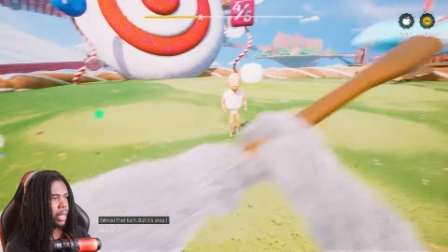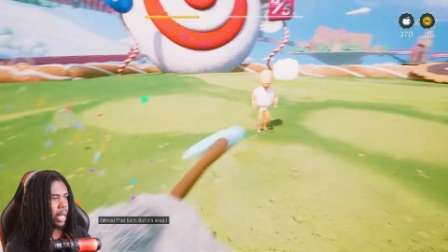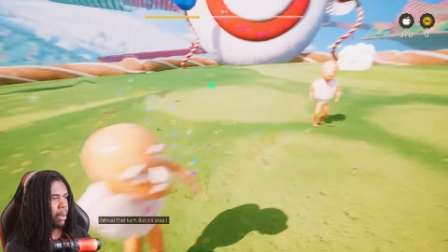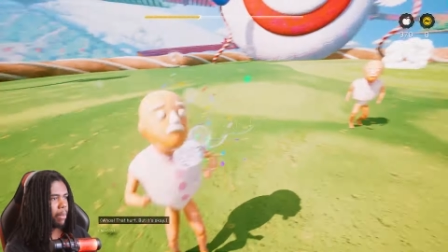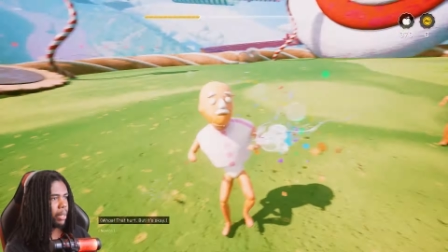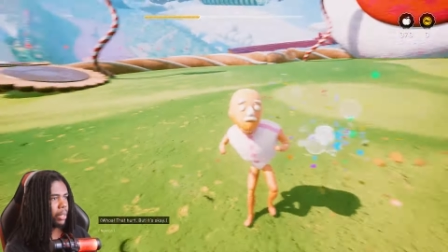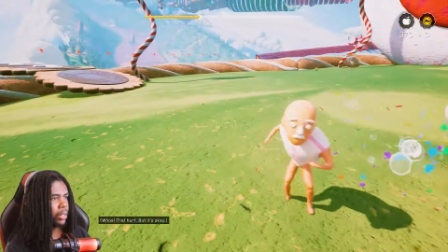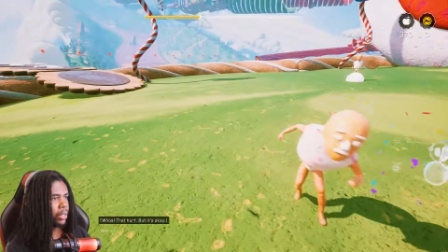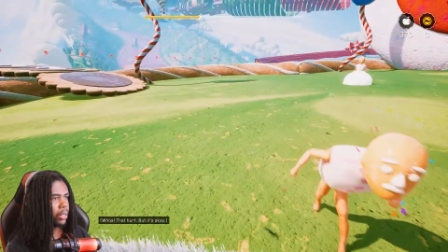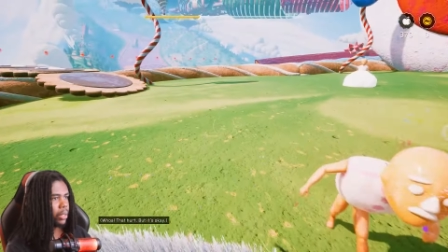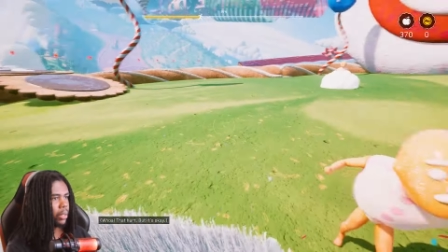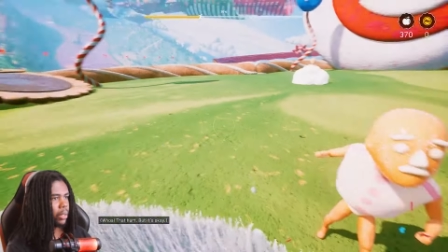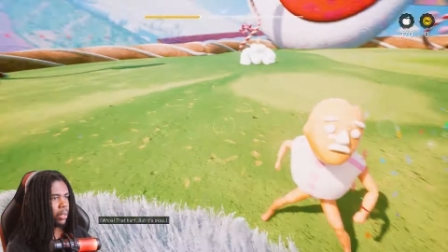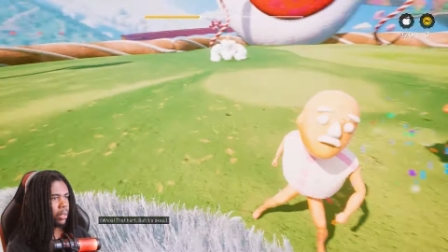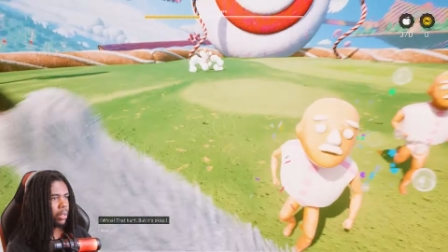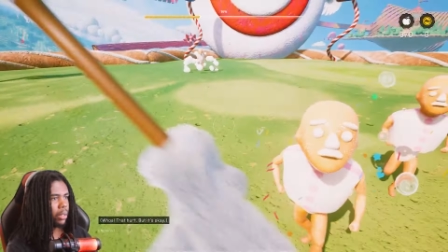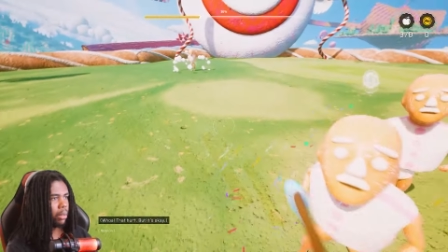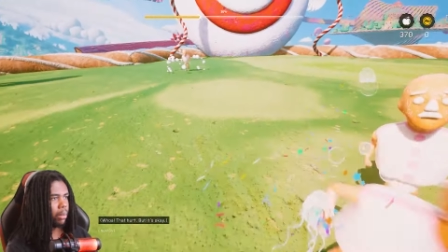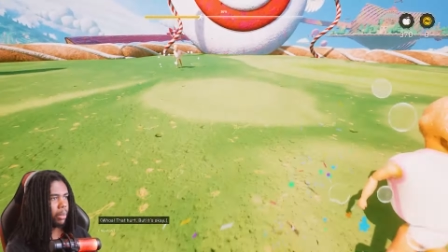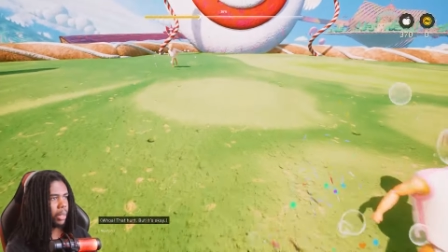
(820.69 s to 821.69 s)
damage?
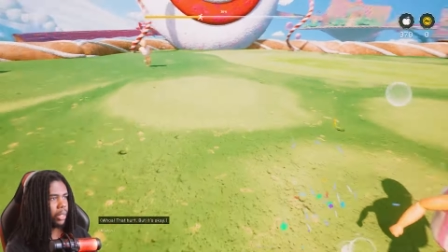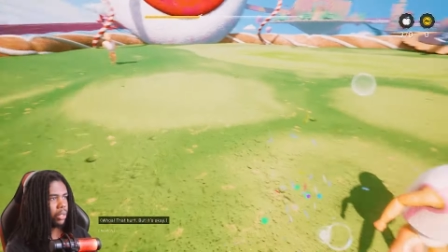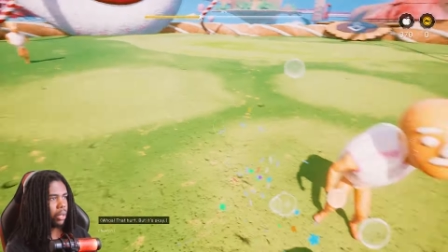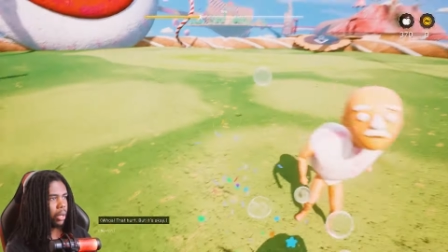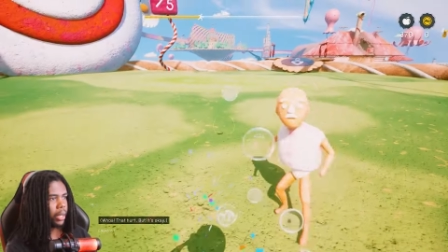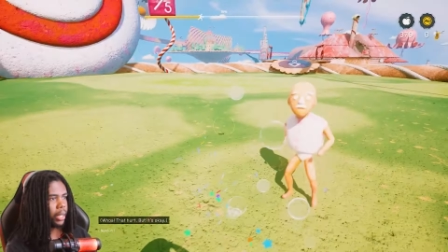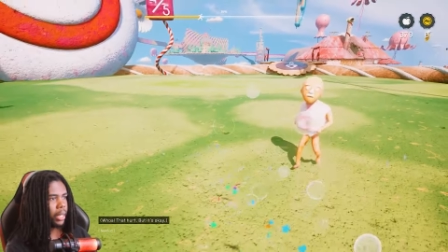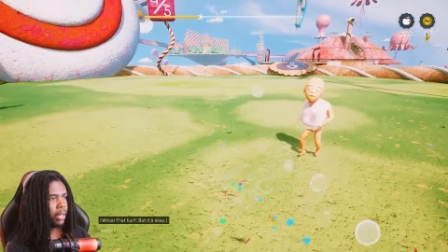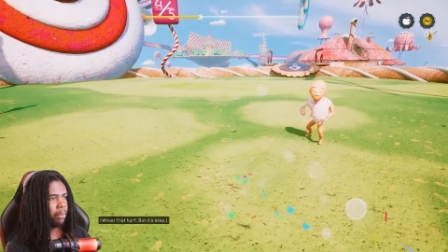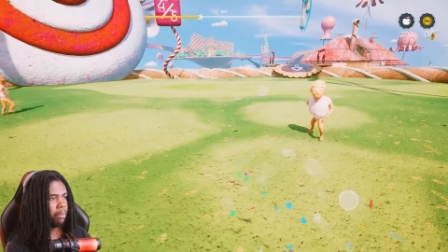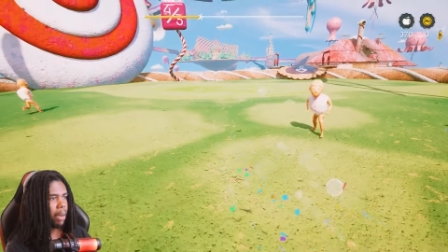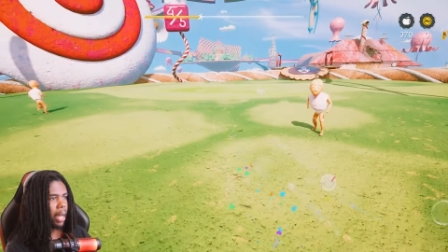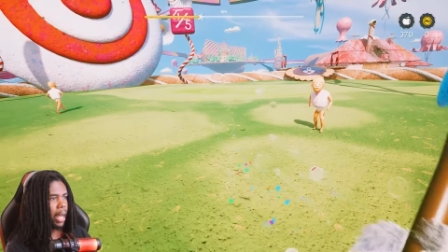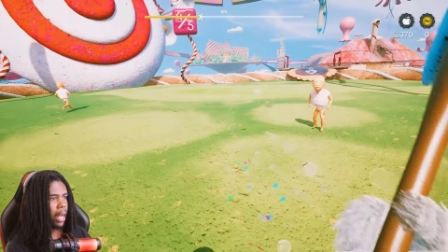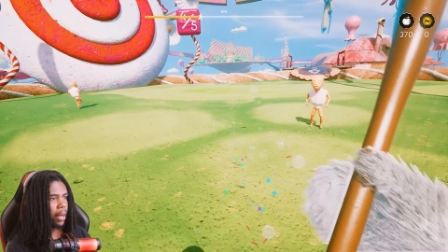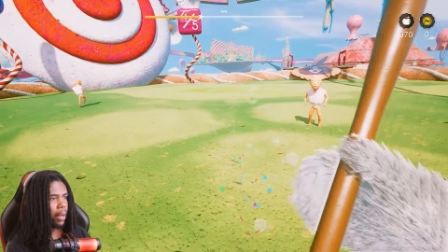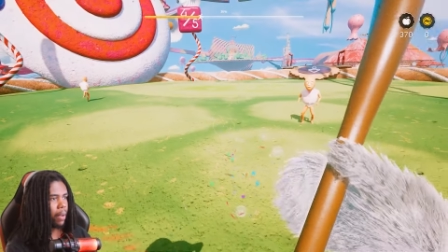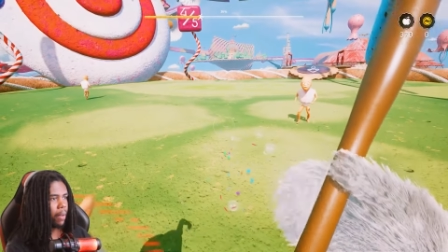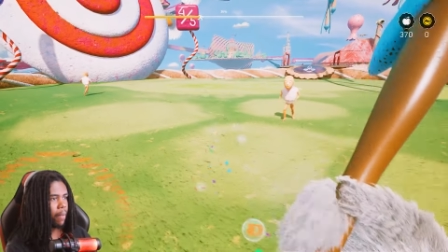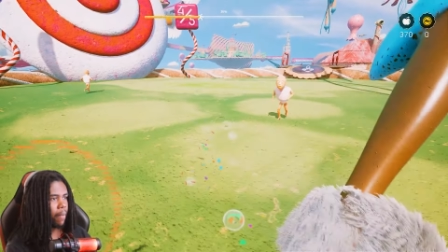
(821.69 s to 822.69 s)
I'm gonna need y'all to get
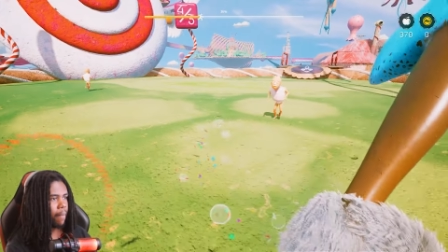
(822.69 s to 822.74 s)
back.